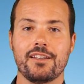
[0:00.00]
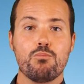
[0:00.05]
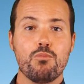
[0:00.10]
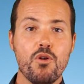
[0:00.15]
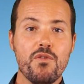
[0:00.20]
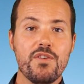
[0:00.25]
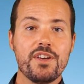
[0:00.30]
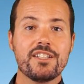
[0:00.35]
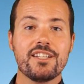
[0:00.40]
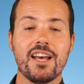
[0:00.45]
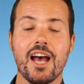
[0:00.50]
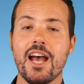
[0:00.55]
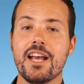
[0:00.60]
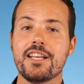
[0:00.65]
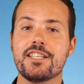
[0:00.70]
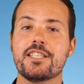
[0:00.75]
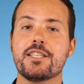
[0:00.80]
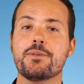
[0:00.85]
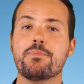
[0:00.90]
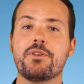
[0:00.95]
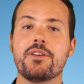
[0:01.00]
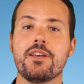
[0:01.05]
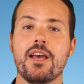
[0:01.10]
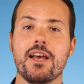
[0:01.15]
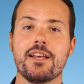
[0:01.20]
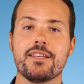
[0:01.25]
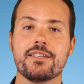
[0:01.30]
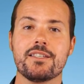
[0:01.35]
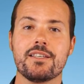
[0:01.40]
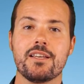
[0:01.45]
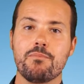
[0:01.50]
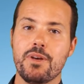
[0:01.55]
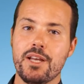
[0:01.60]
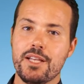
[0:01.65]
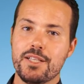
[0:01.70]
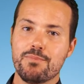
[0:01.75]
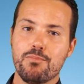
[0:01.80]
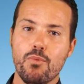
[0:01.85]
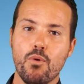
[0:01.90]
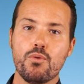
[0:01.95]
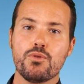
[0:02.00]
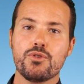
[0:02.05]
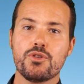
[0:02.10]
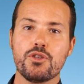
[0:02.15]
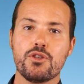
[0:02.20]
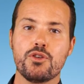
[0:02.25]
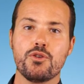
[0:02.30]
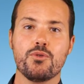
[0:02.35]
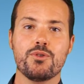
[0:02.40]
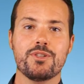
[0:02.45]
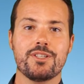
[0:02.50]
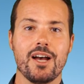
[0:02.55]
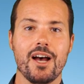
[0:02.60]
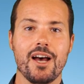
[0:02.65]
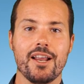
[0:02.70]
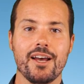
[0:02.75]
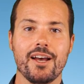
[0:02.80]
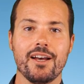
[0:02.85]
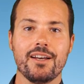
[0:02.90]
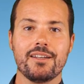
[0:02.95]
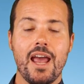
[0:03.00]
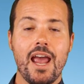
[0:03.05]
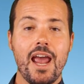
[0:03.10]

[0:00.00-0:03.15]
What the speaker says: Moving to HTTPS means more secure data